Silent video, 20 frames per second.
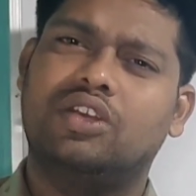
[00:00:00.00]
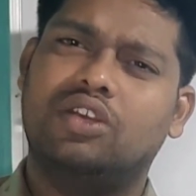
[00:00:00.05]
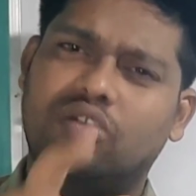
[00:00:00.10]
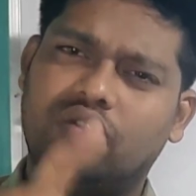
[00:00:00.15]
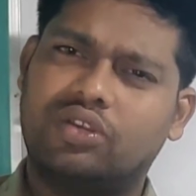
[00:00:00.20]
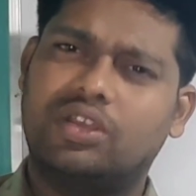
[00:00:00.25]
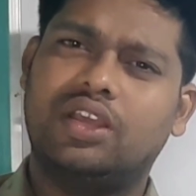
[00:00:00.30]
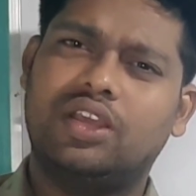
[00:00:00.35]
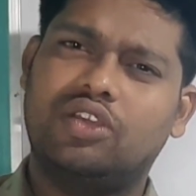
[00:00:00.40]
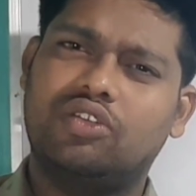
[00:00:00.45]

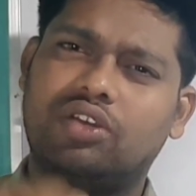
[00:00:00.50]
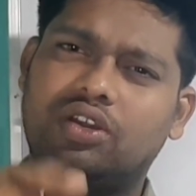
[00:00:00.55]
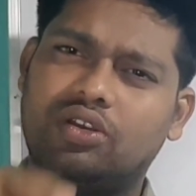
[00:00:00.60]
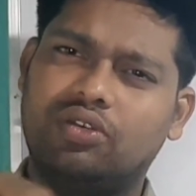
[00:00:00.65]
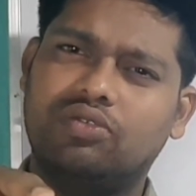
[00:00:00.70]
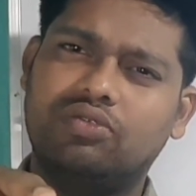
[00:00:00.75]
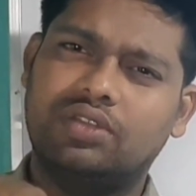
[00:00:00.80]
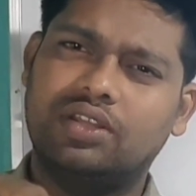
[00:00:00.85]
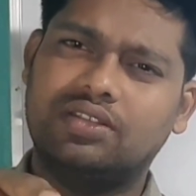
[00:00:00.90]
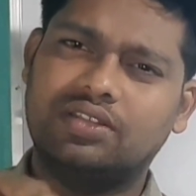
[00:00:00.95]
Okay, you can
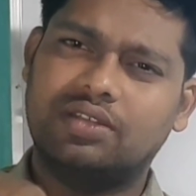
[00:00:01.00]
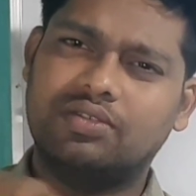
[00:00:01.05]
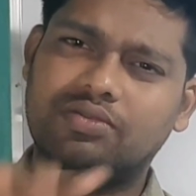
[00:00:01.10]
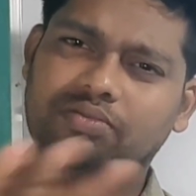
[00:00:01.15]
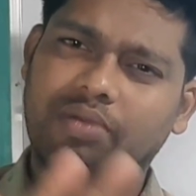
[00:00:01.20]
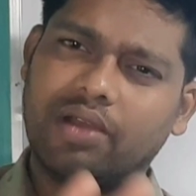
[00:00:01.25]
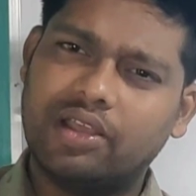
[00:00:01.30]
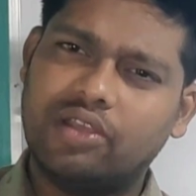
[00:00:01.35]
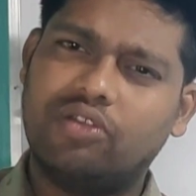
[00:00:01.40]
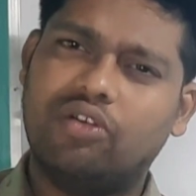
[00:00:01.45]
do the sums
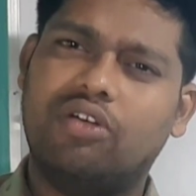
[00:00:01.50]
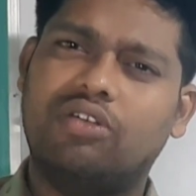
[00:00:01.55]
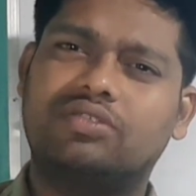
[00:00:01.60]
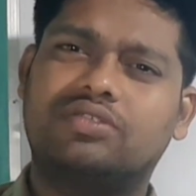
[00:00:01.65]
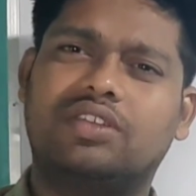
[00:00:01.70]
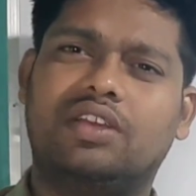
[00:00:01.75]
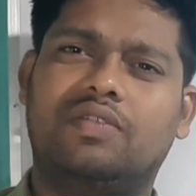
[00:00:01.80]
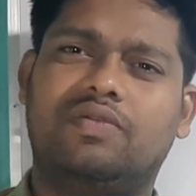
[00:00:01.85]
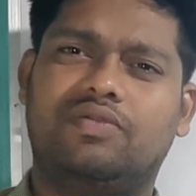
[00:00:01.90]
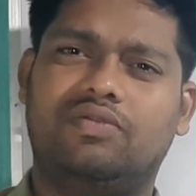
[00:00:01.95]
by
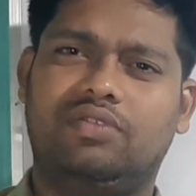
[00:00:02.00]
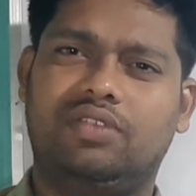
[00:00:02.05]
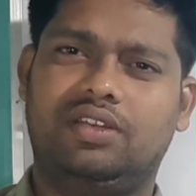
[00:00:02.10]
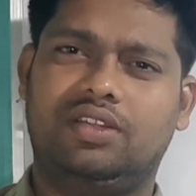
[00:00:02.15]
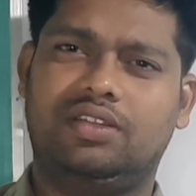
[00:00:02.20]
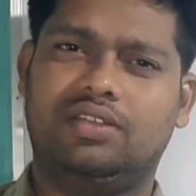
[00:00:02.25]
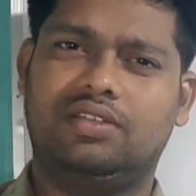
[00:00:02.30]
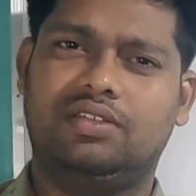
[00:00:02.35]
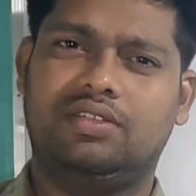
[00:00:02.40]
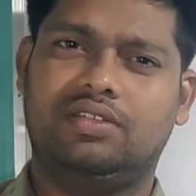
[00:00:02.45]
yourself
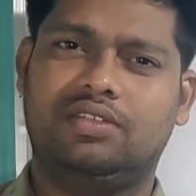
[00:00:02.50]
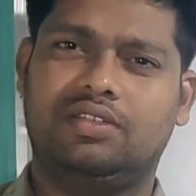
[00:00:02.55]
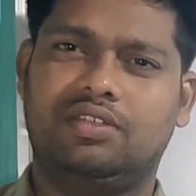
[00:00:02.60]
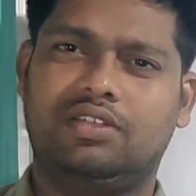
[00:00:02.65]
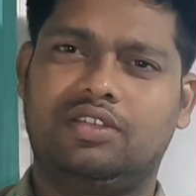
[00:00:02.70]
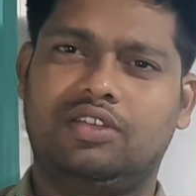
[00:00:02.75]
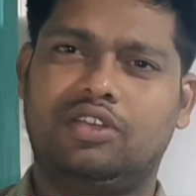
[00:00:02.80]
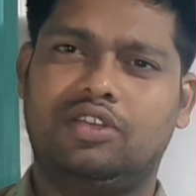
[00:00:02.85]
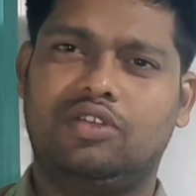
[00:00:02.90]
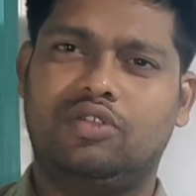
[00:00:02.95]
only.
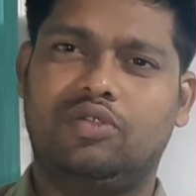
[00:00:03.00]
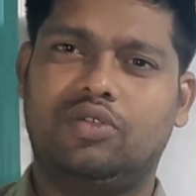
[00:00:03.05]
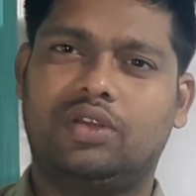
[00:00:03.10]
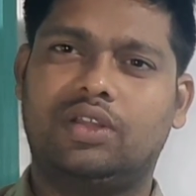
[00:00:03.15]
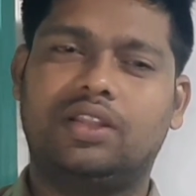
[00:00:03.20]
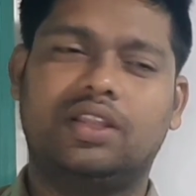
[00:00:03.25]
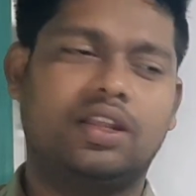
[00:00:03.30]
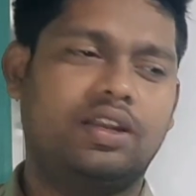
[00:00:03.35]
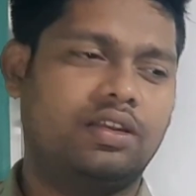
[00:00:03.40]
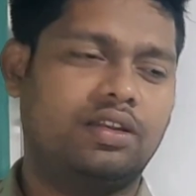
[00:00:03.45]
Okay,
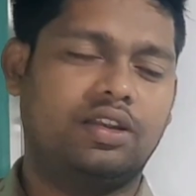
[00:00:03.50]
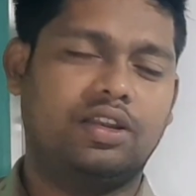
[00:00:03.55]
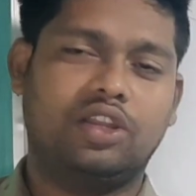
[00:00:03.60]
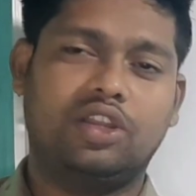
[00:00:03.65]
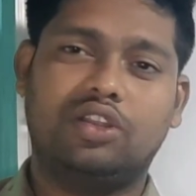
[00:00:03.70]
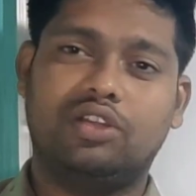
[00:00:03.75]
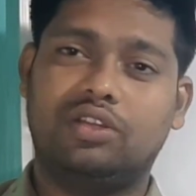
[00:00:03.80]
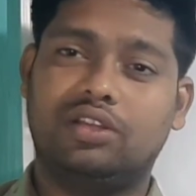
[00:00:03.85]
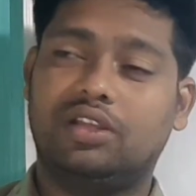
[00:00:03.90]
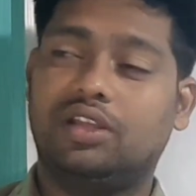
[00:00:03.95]
then
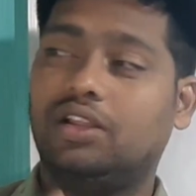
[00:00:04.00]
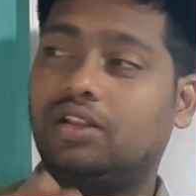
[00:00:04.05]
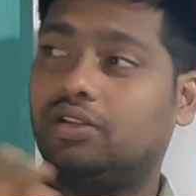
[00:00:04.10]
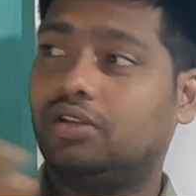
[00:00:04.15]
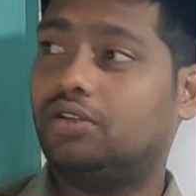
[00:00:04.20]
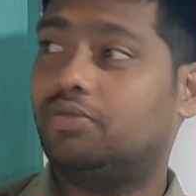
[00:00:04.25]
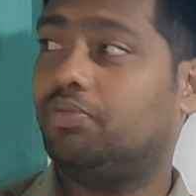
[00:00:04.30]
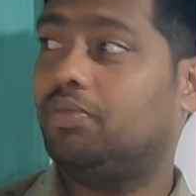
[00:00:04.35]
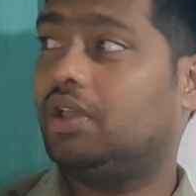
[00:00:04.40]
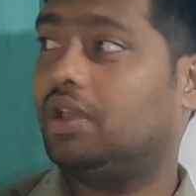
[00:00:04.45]

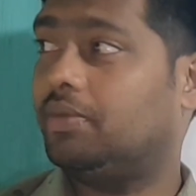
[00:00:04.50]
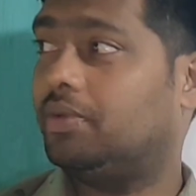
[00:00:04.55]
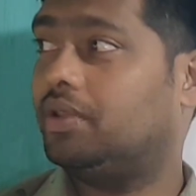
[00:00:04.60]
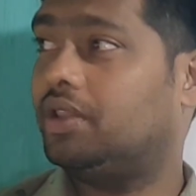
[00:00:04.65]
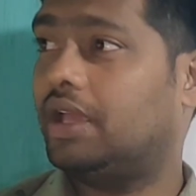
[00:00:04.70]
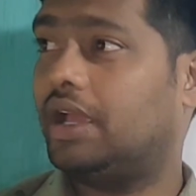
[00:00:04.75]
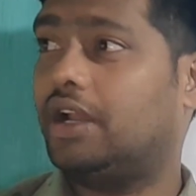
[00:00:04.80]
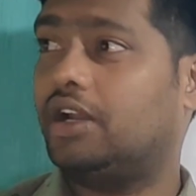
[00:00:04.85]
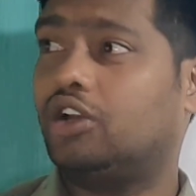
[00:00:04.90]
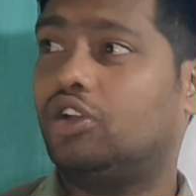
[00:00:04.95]
it may be
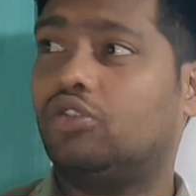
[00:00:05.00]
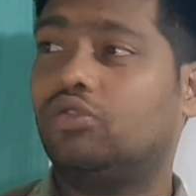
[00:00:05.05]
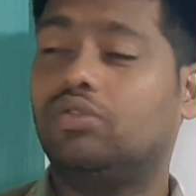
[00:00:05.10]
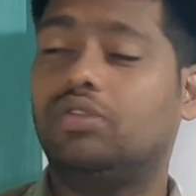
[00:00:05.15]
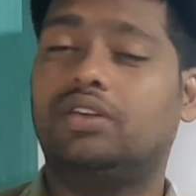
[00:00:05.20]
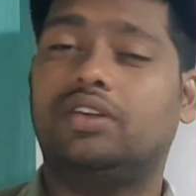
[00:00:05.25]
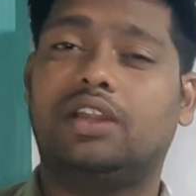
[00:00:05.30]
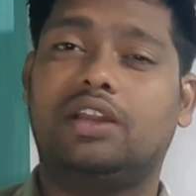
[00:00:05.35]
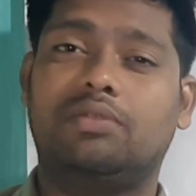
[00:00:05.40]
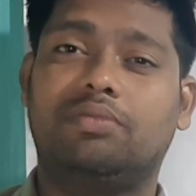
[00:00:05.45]
that you will
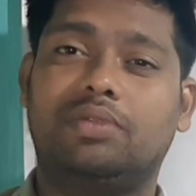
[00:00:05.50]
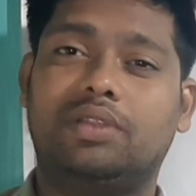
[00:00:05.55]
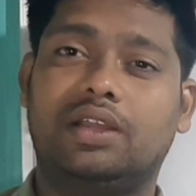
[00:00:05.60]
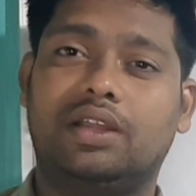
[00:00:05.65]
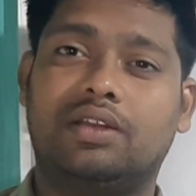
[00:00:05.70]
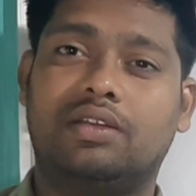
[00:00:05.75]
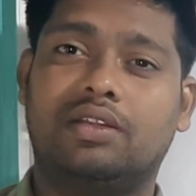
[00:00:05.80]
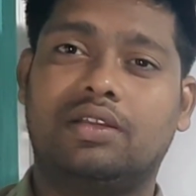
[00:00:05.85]
tell me that,